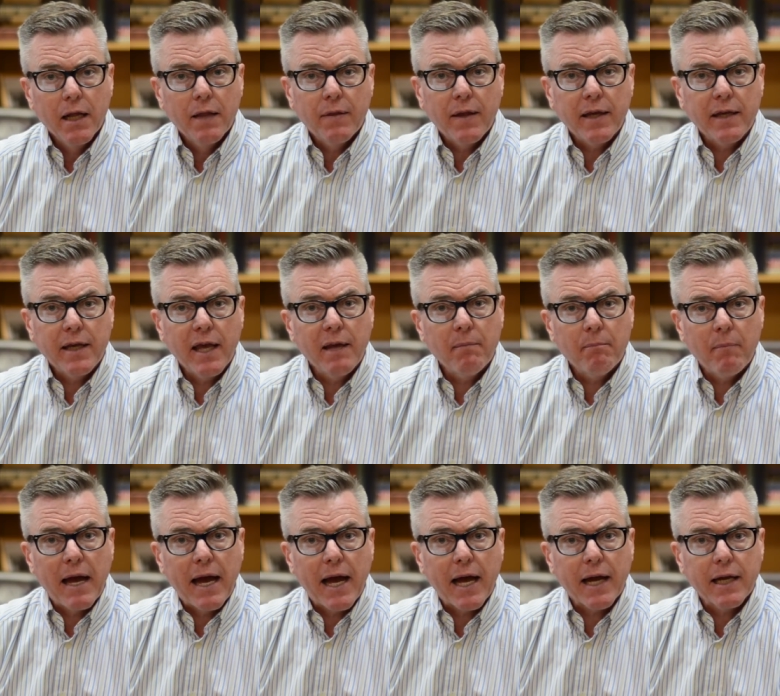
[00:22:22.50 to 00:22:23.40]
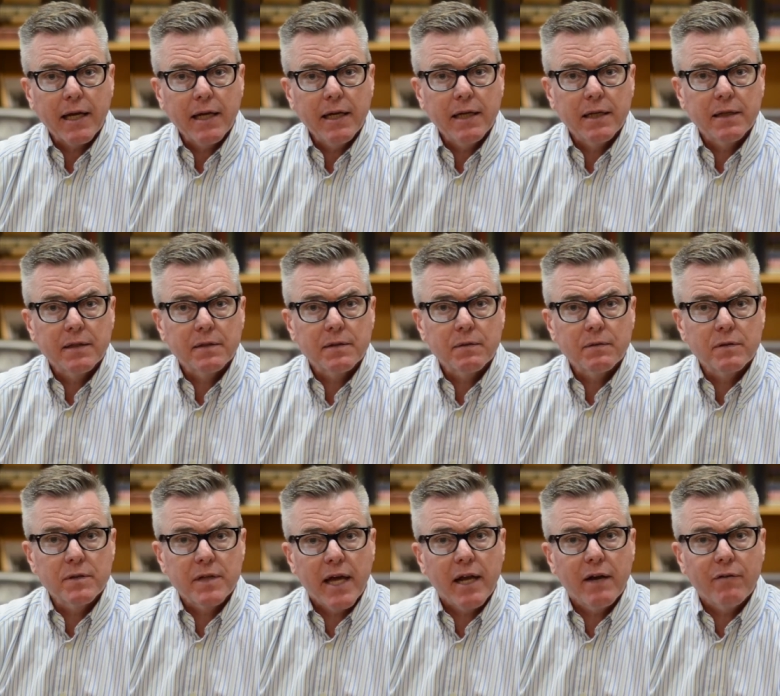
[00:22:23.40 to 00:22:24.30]
they came back and
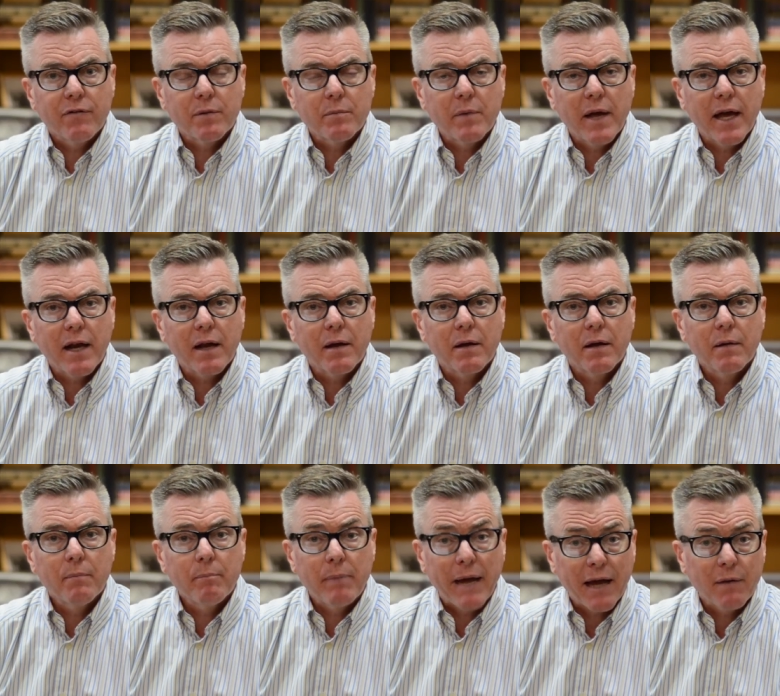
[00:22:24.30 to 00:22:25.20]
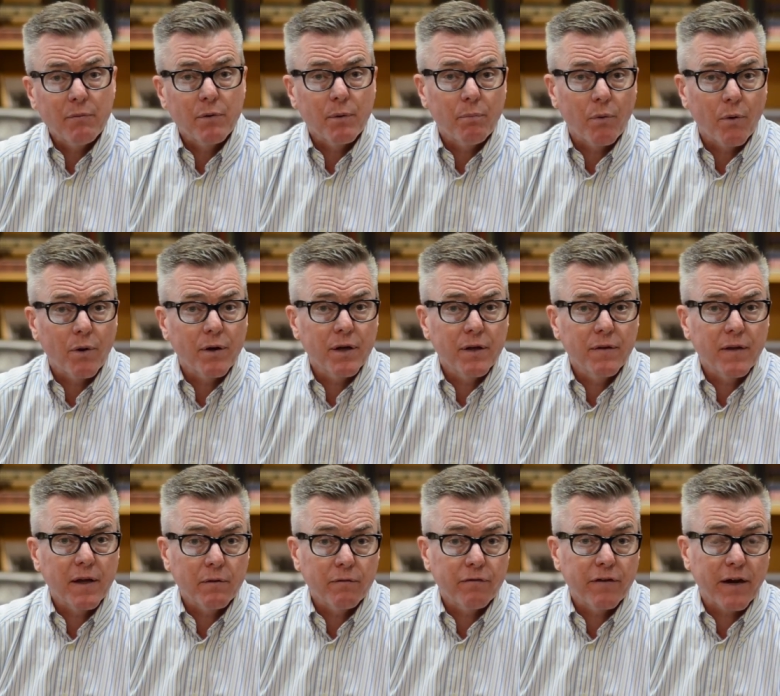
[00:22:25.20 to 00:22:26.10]
10 of them had a bad report, didn't
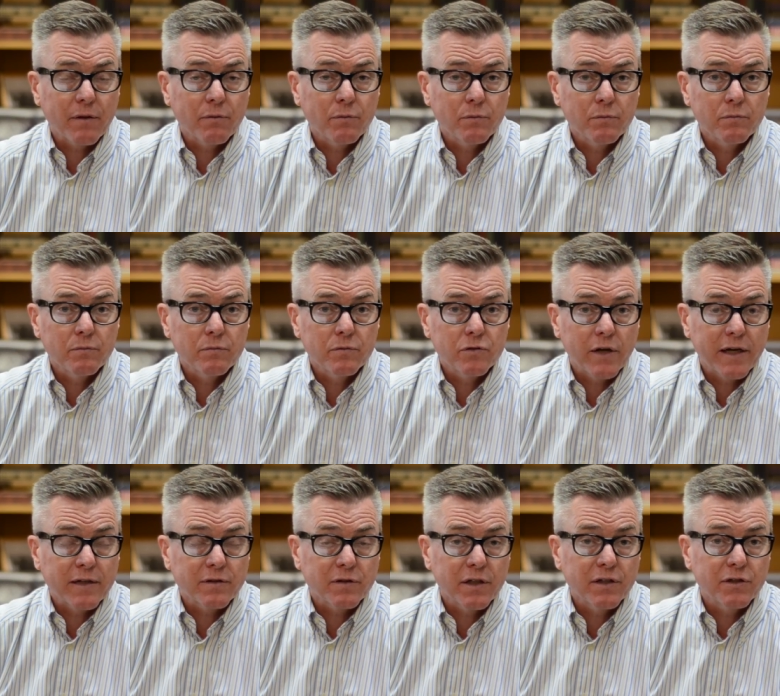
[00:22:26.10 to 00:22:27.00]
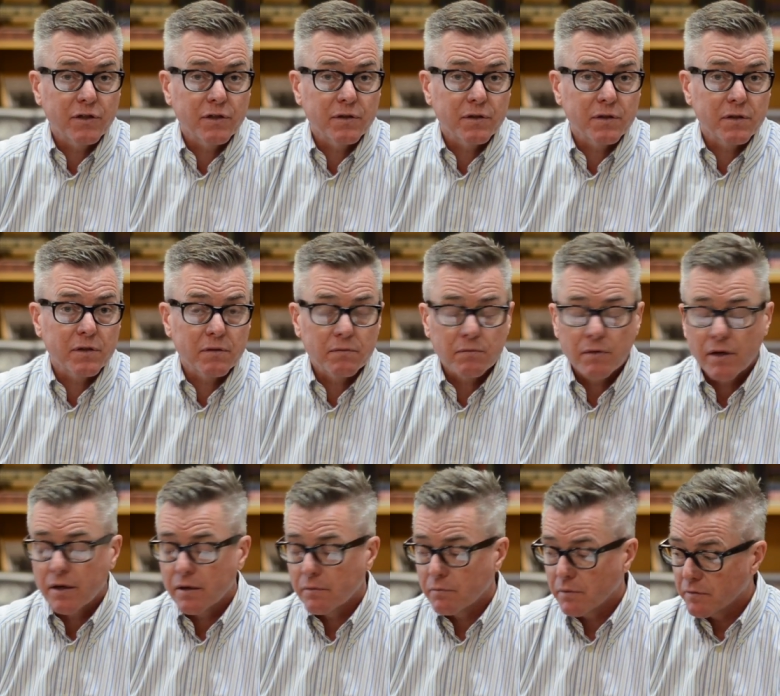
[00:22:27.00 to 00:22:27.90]
they? In fact, translations,
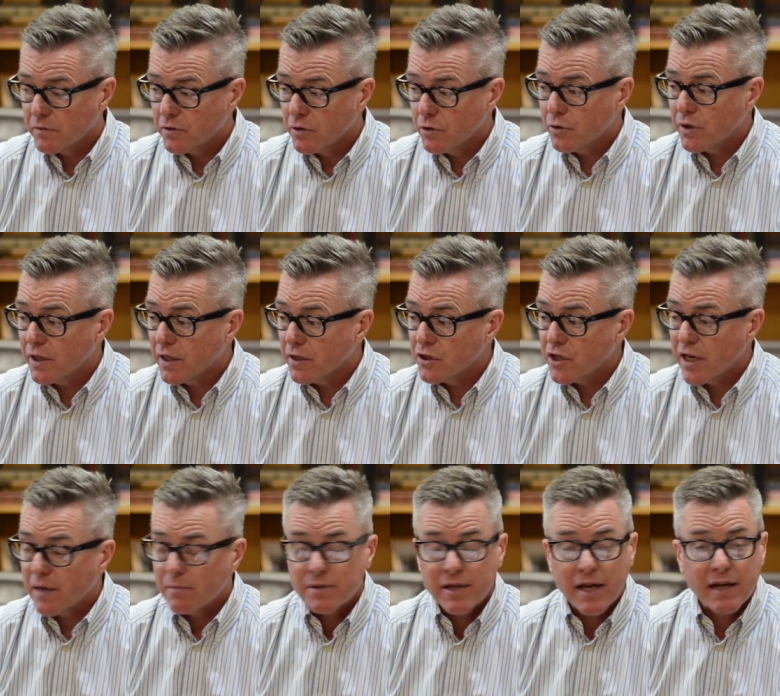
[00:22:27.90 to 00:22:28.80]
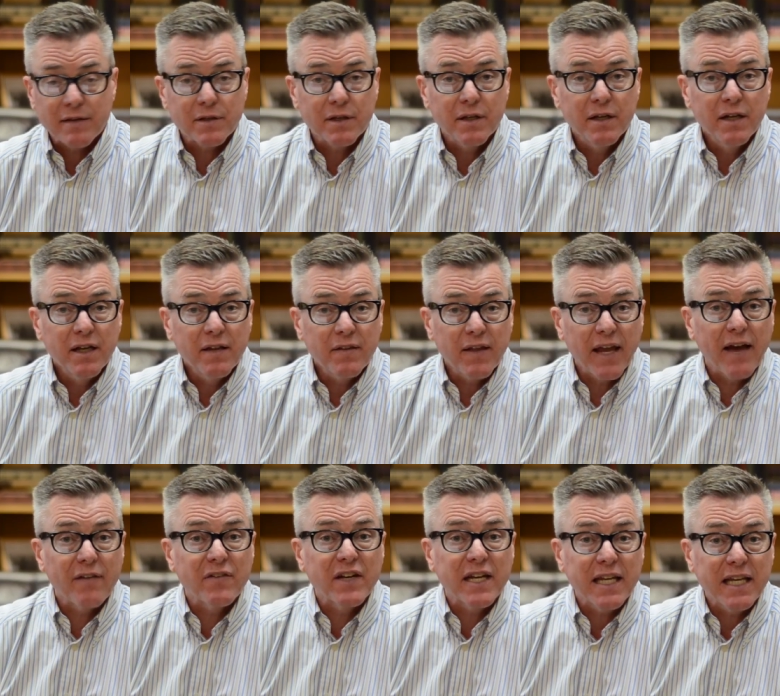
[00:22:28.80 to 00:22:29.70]
uh, the New King James has it, they
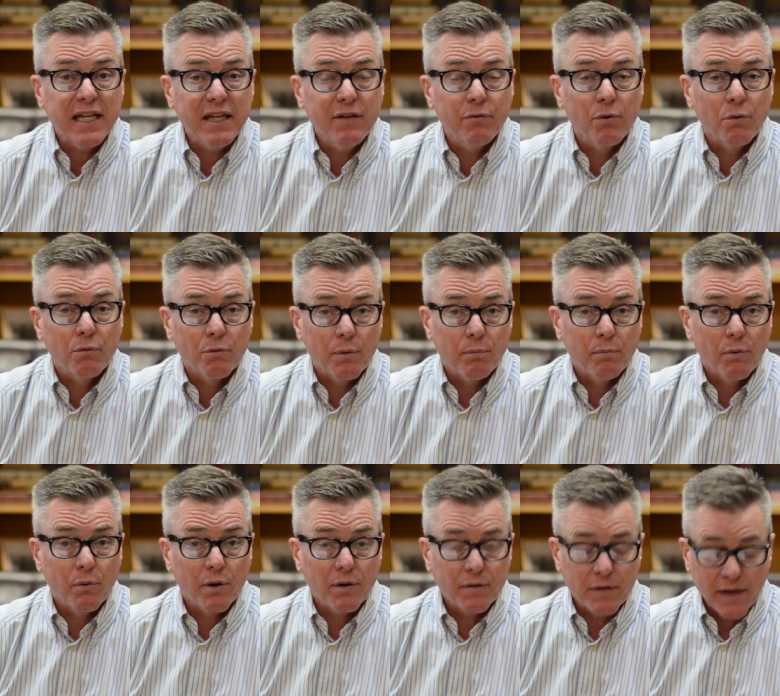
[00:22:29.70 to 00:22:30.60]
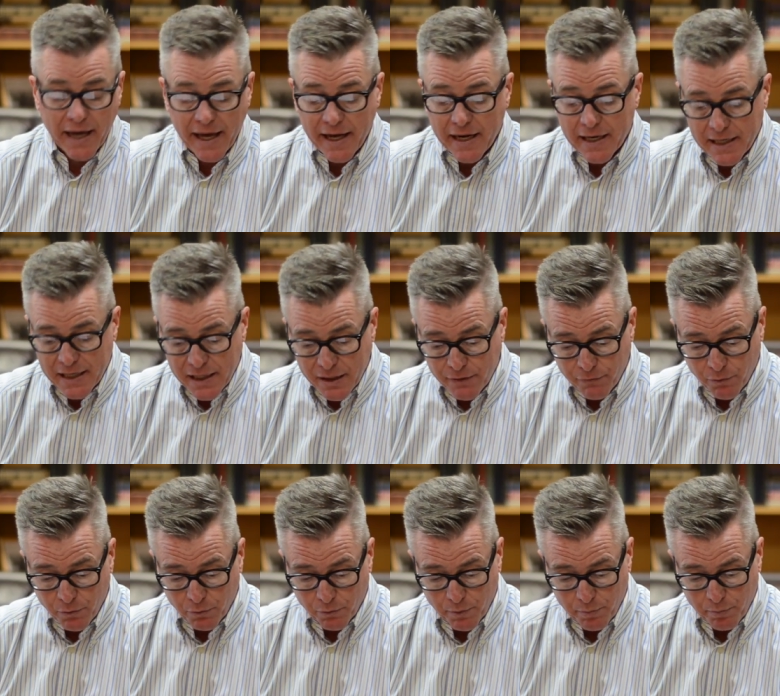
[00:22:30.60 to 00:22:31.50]
have an evil report. They had an
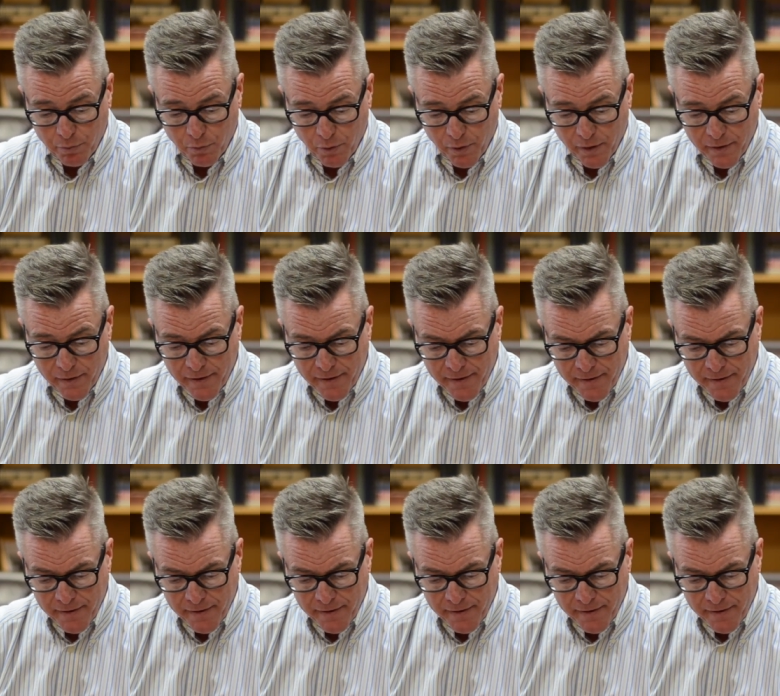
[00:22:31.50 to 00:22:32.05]
evil report.